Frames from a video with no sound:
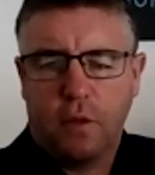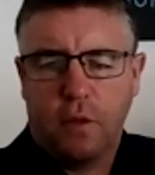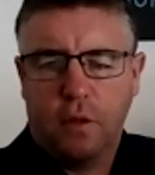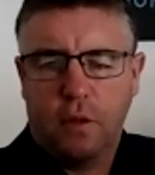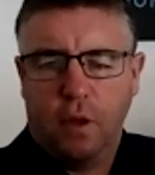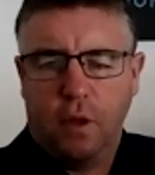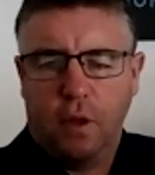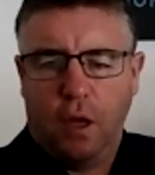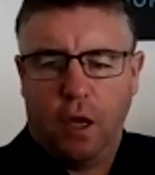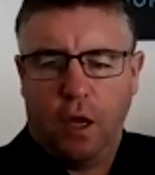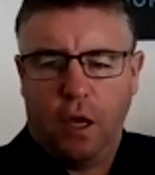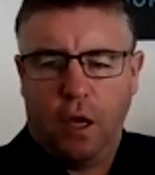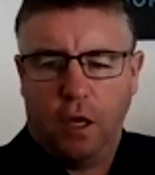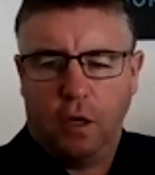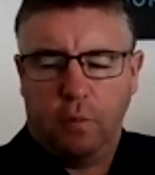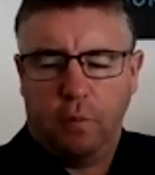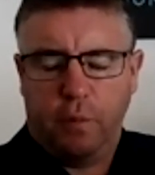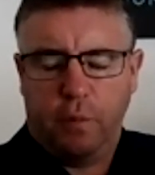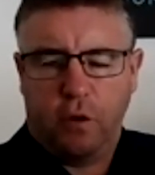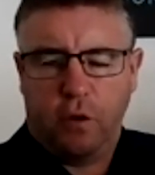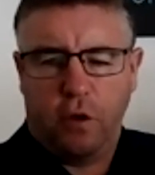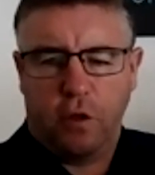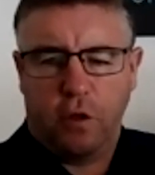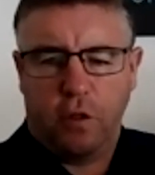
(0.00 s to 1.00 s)
And
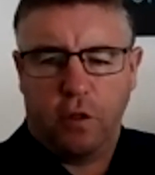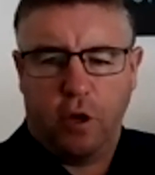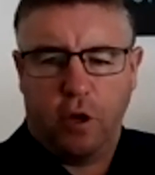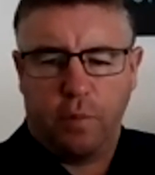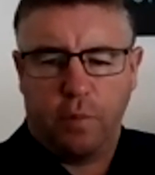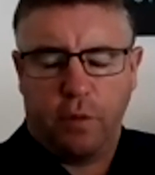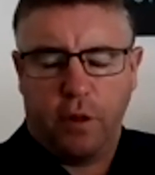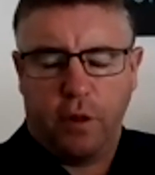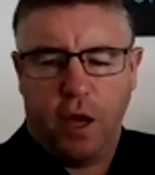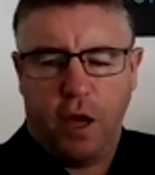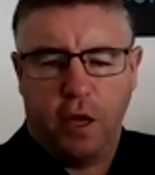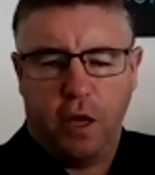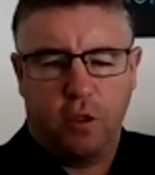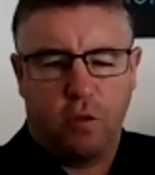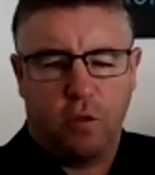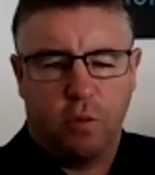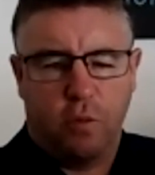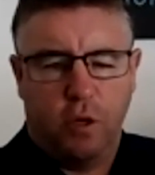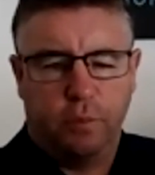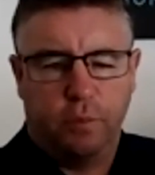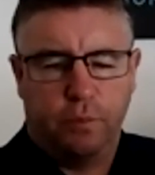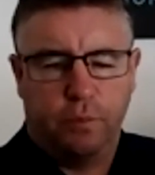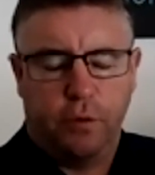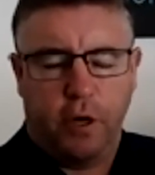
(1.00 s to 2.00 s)
because those planes
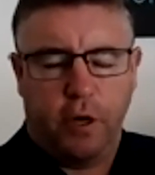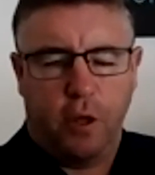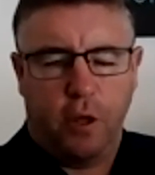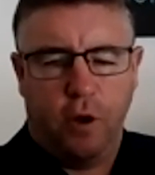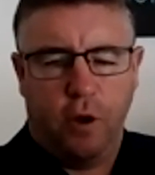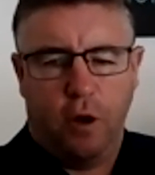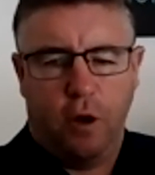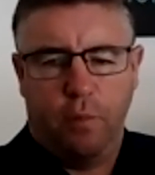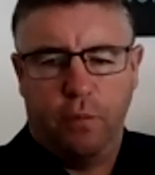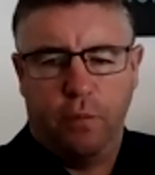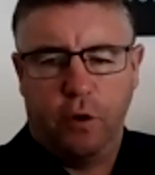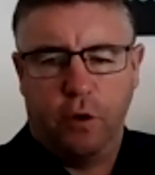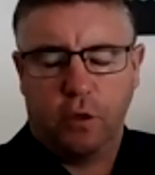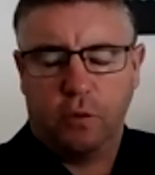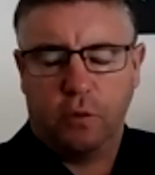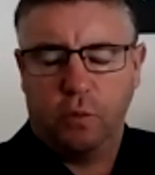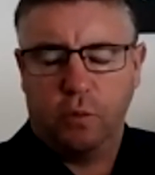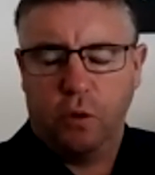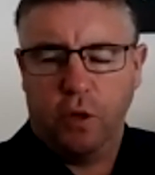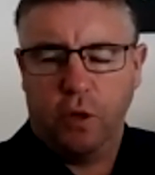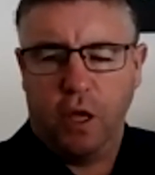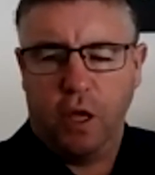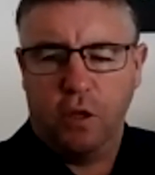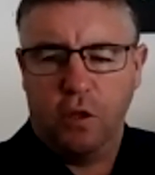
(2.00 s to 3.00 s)
were pretty well booked,
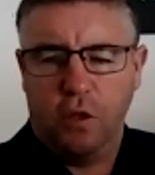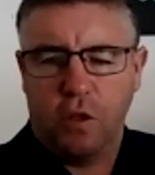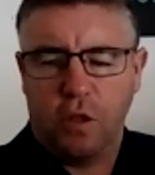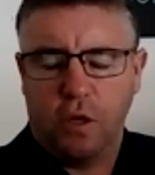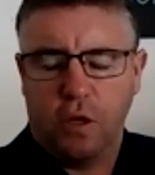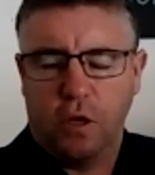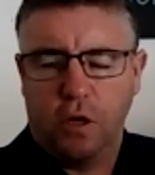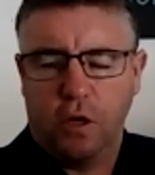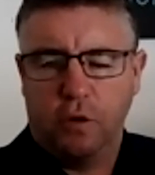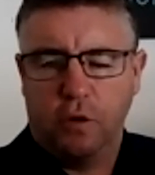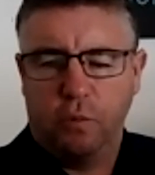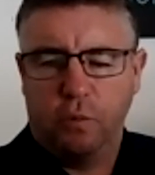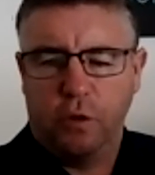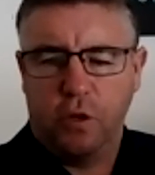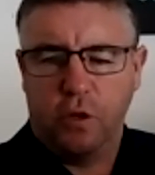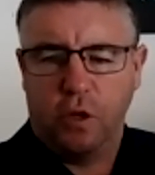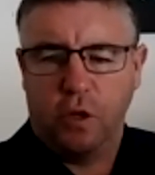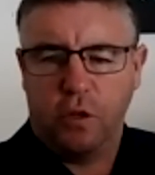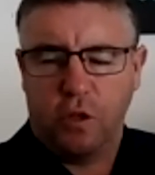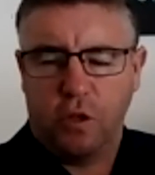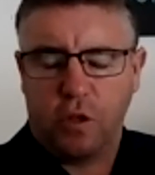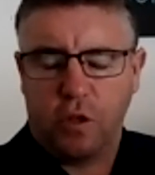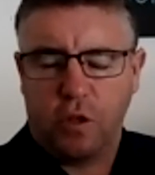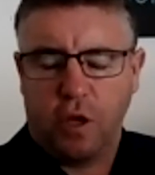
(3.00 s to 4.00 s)
Air New Zealand would
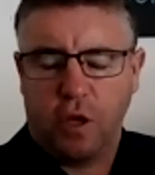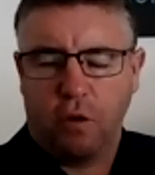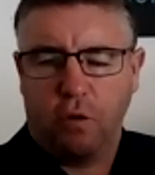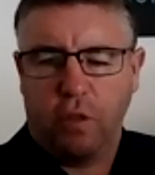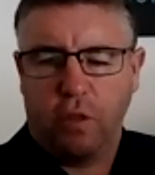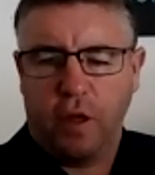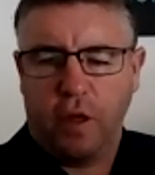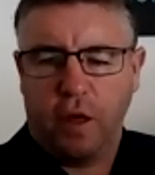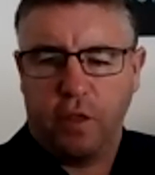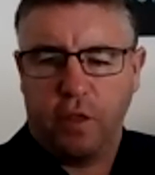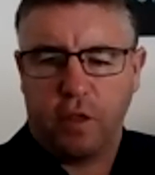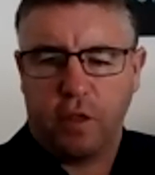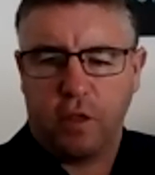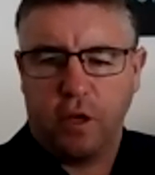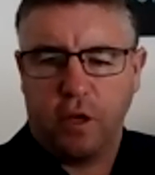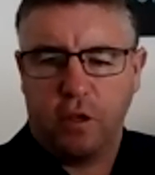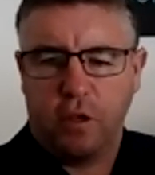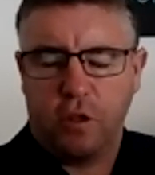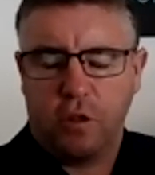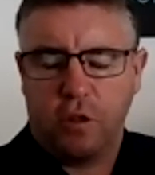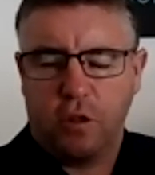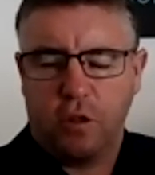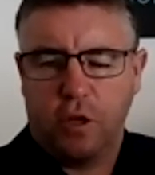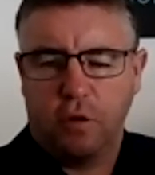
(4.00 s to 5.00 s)
just sell all the other
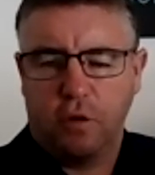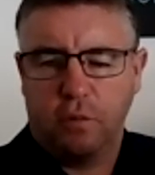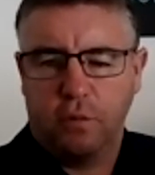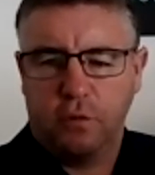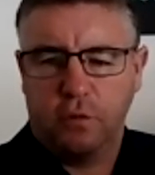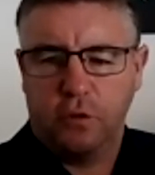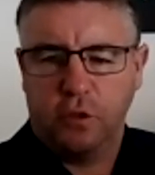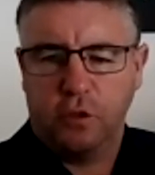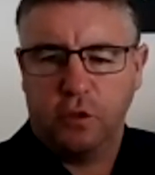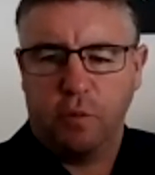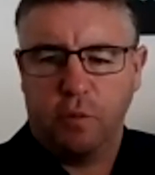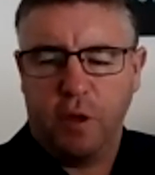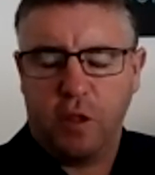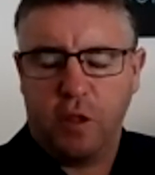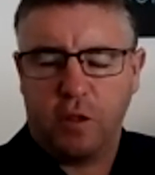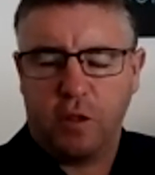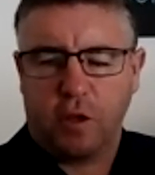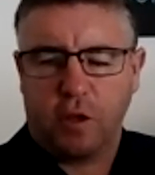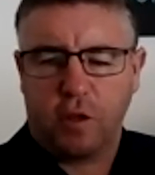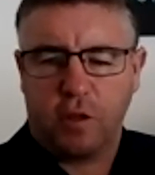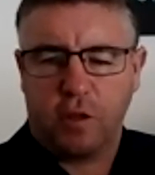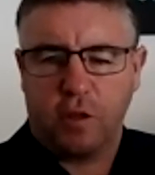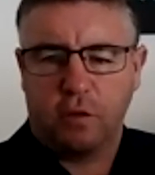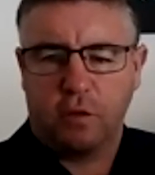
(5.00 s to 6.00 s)
seats to
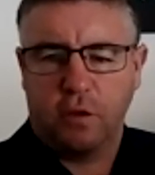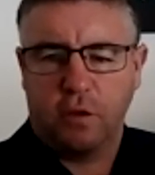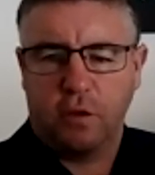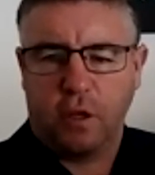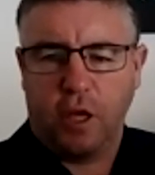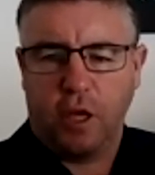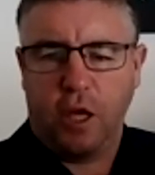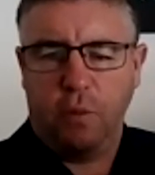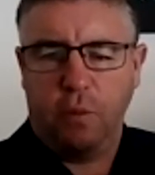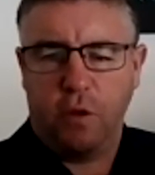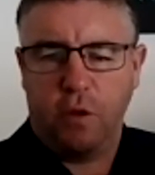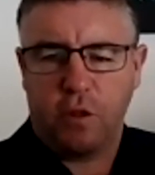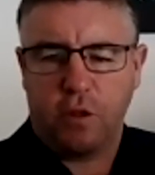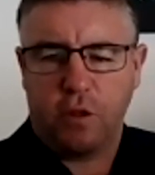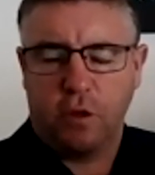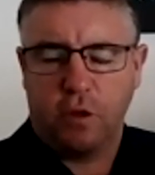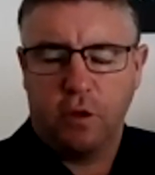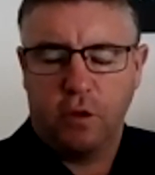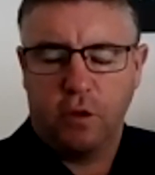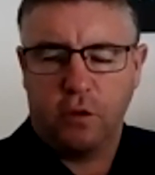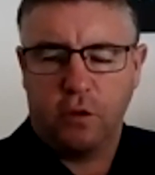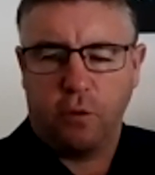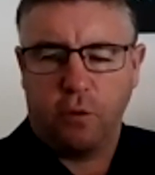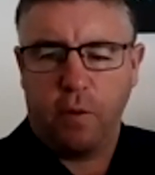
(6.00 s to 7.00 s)
domestics, to Kiwis
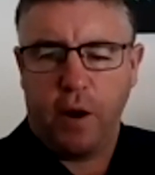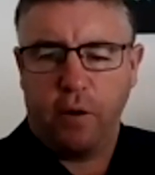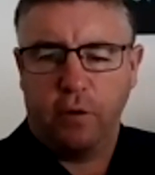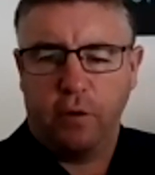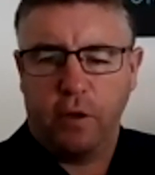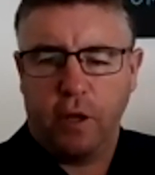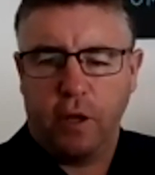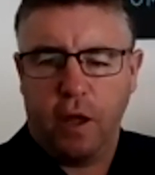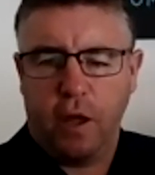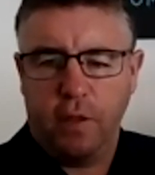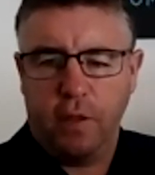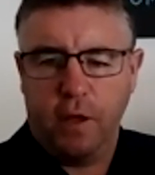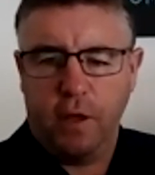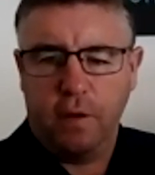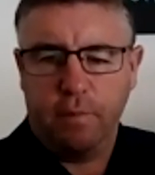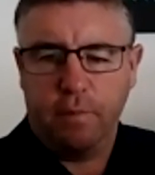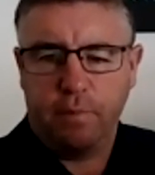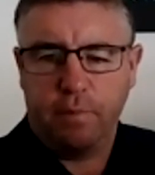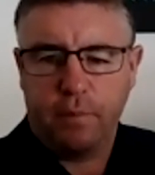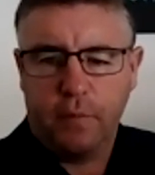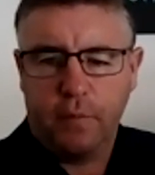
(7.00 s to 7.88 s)
to run on down there.